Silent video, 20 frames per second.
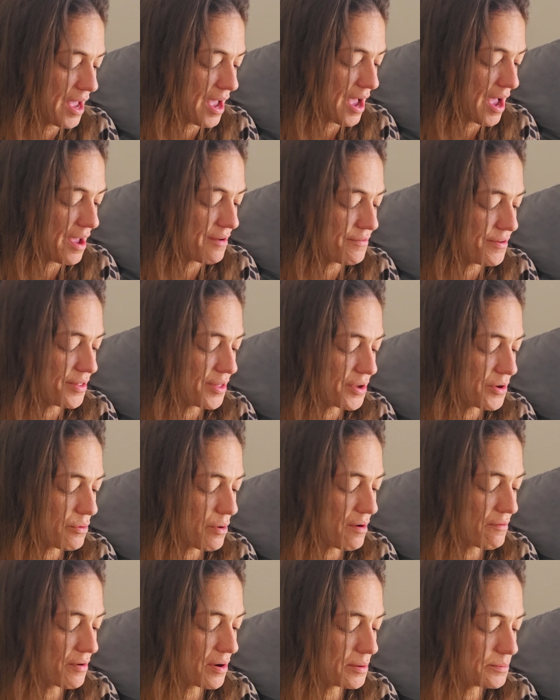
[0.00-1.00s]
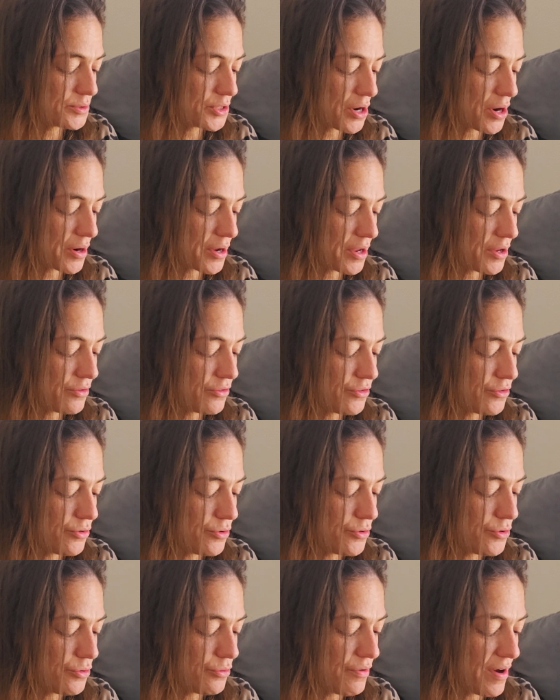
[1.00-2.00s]
I feel like whoever I'm talking to,
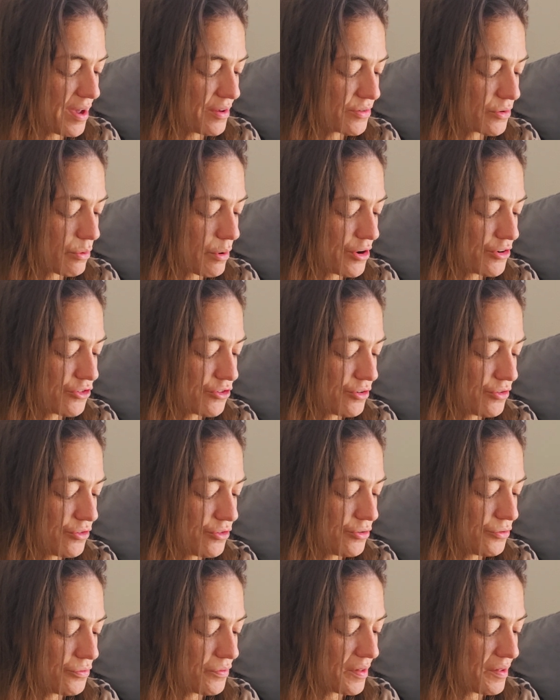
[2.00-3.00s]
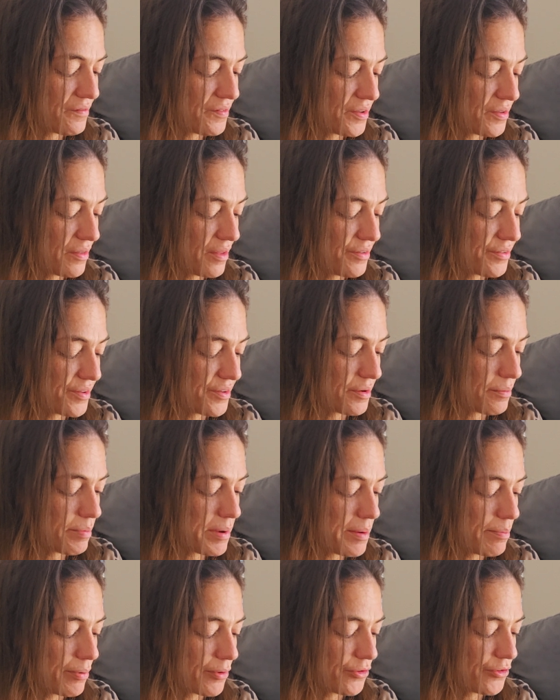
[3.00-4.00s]
you've asked questions, you've listened to
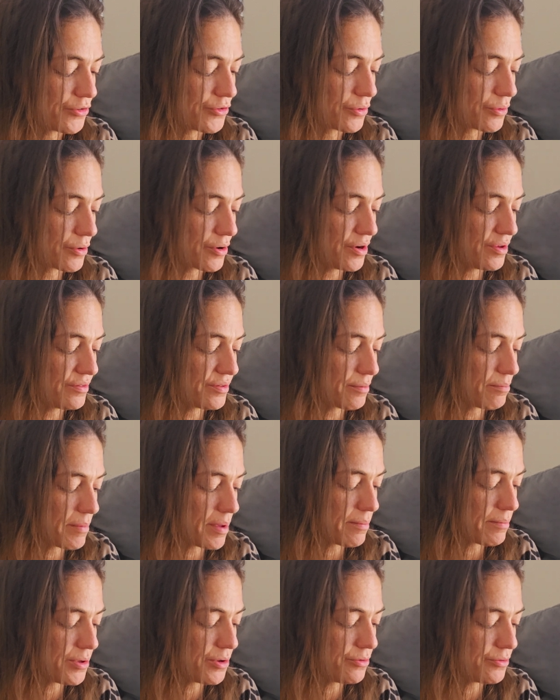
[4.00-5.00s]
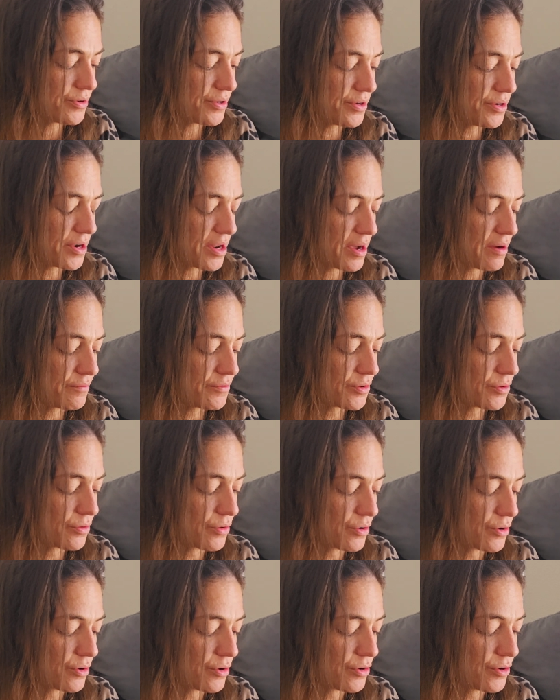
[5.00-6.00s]
people's stories, and maybe you didn't have to
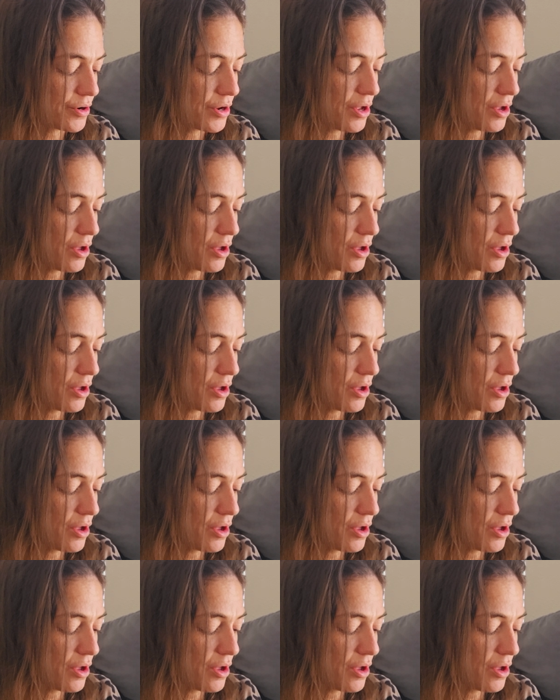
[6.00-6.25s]
learn,